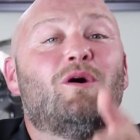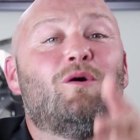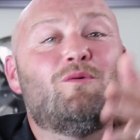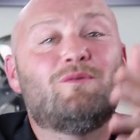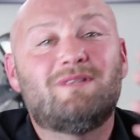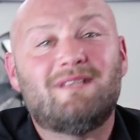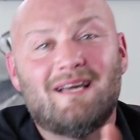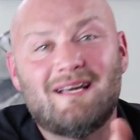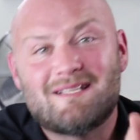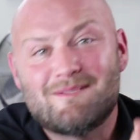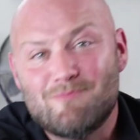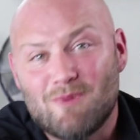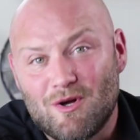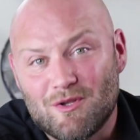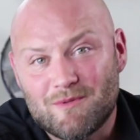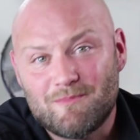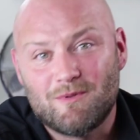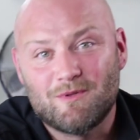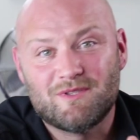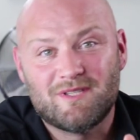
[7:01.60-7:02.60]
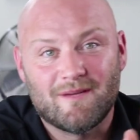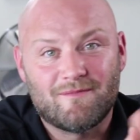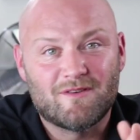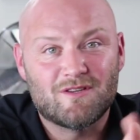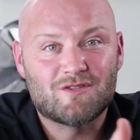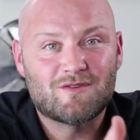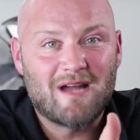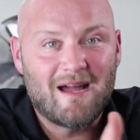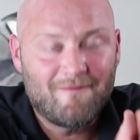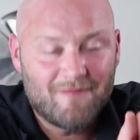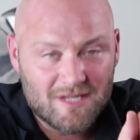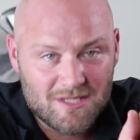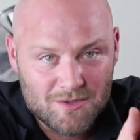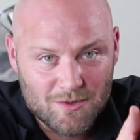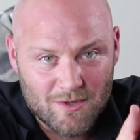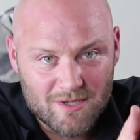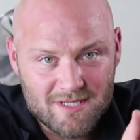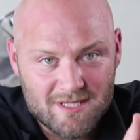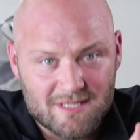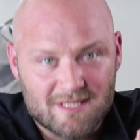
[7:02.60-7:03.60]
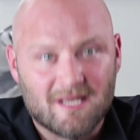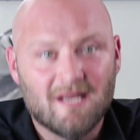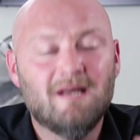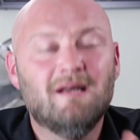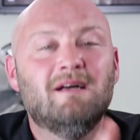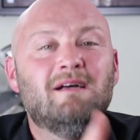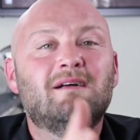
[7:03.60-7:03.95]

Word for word: don't test multiple different traffic sources.